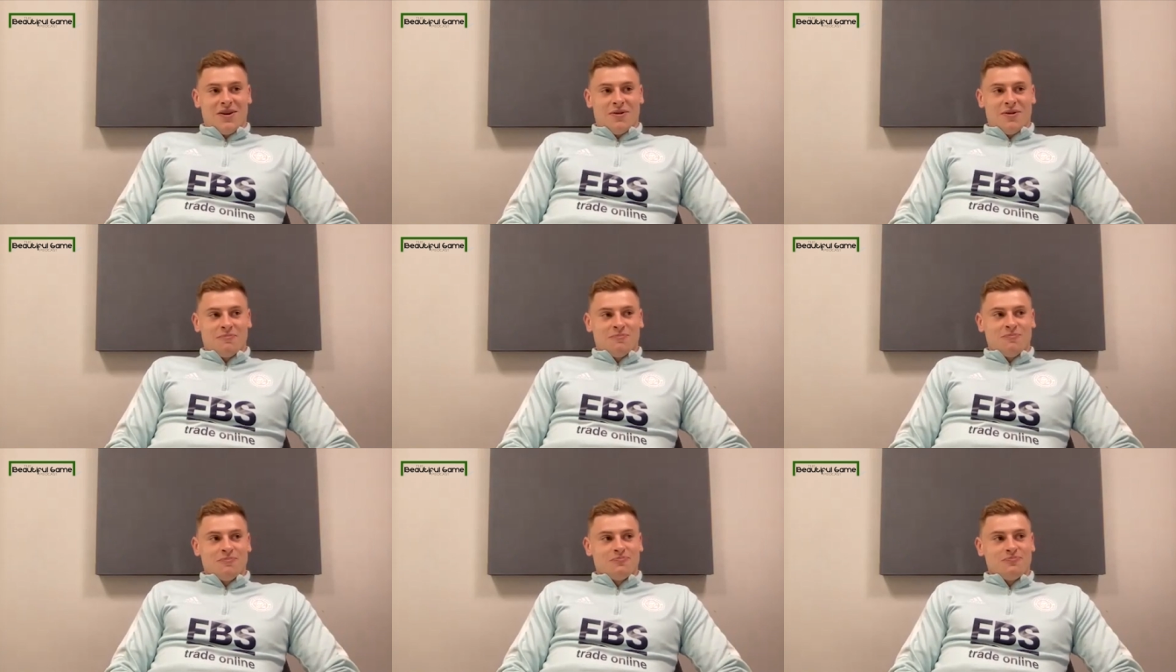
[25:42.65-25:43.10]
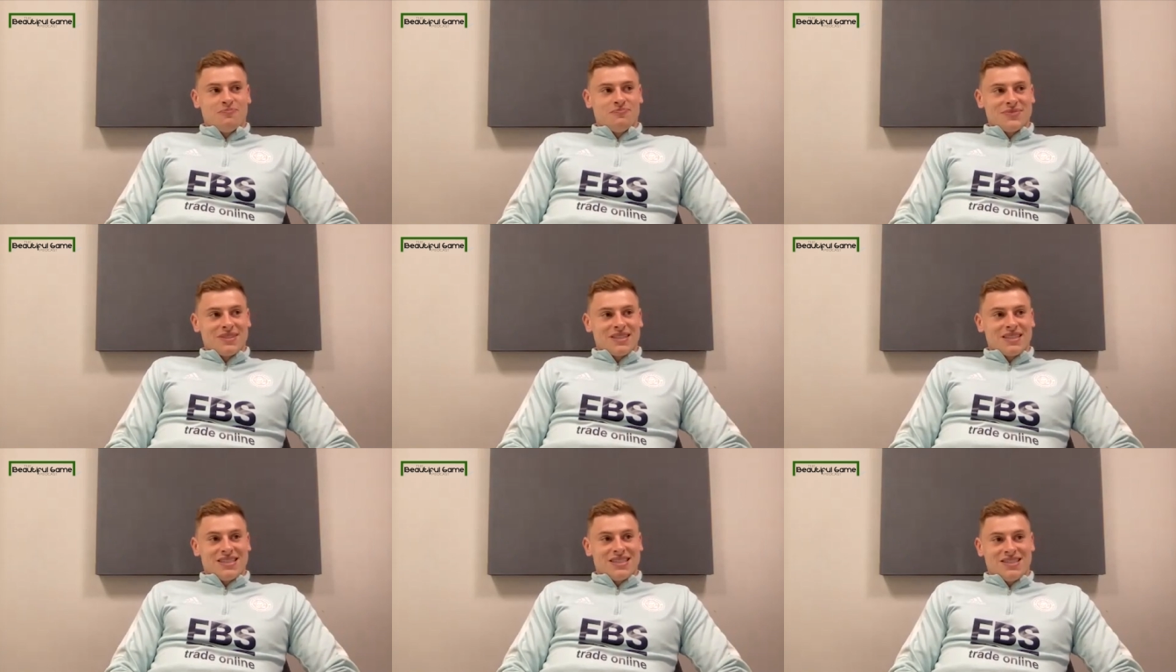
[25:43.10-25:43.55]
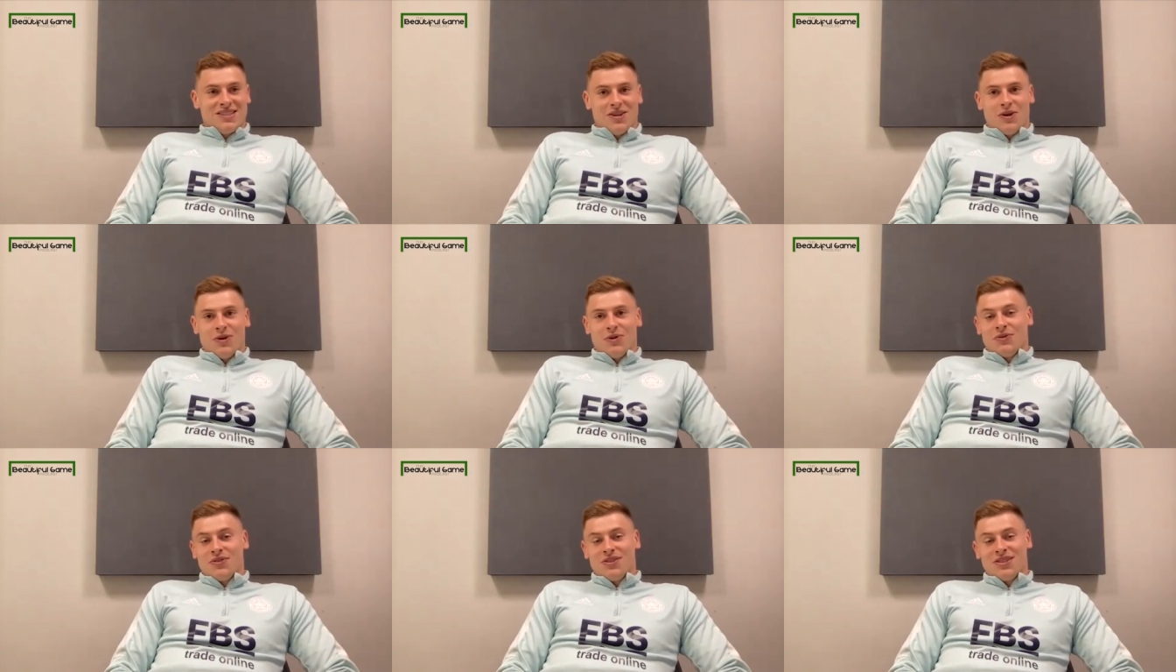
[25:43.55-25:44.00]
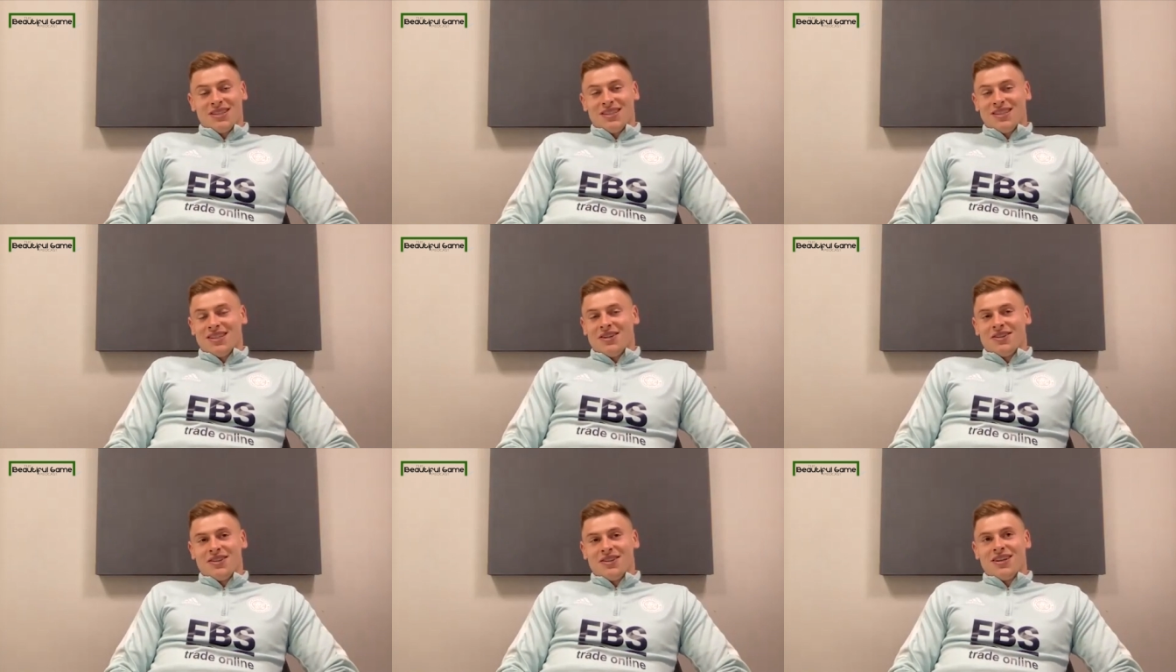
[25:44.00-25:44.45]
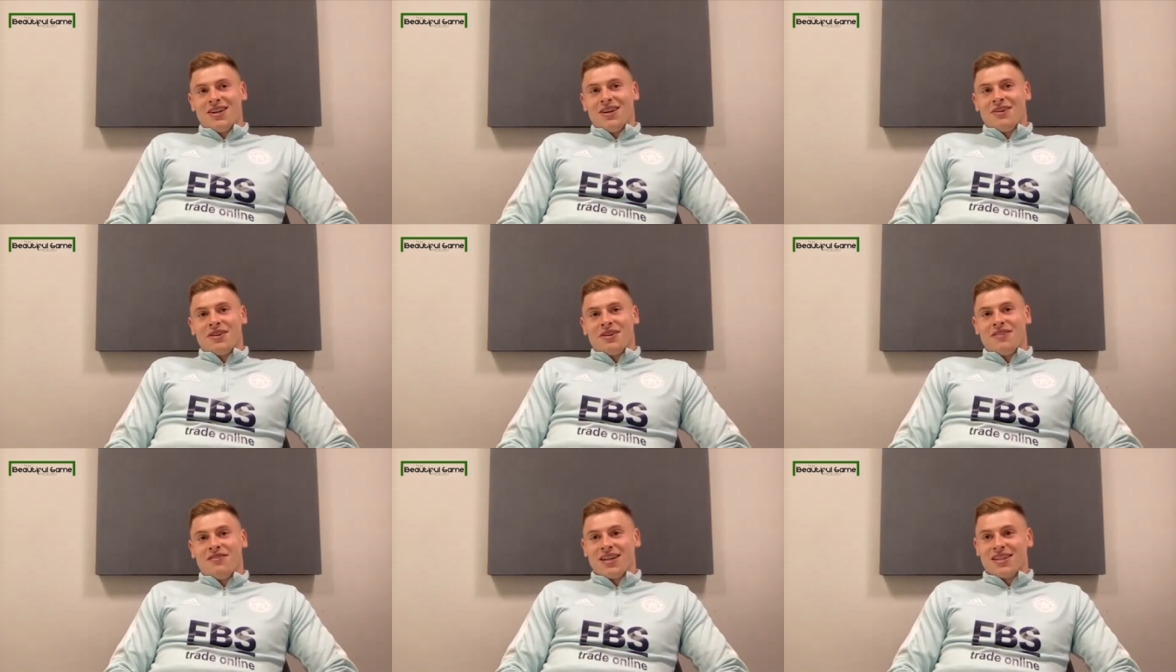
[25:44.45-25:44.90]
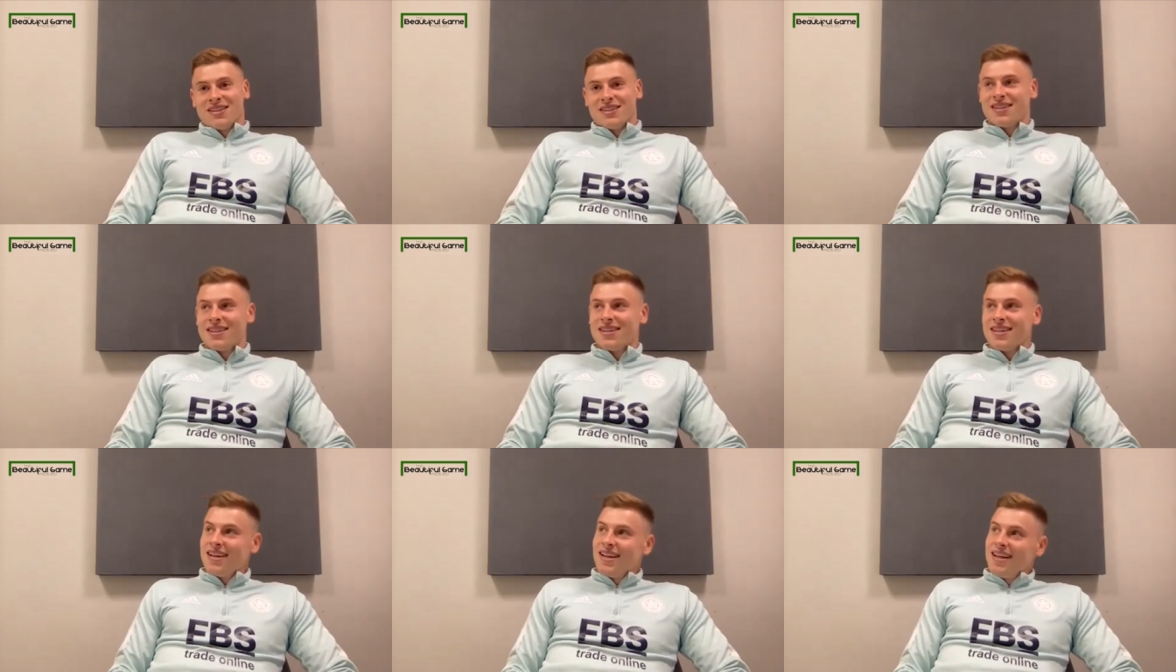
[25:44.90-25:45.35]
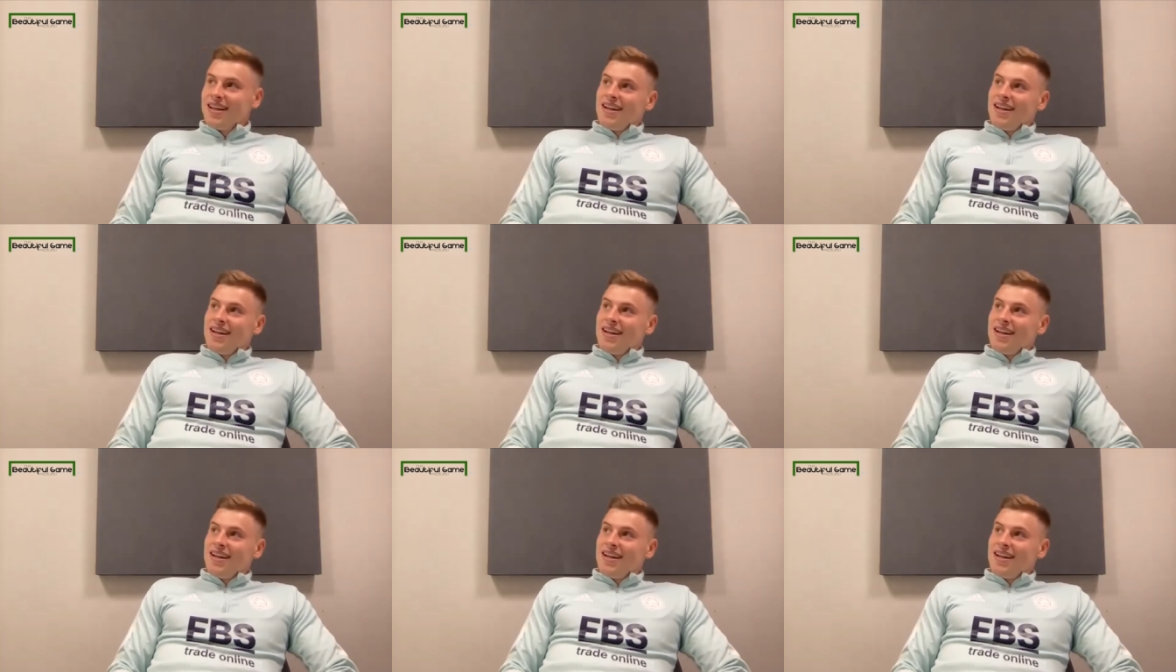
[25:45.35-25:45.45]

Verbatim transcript: Um, so you know you know they've had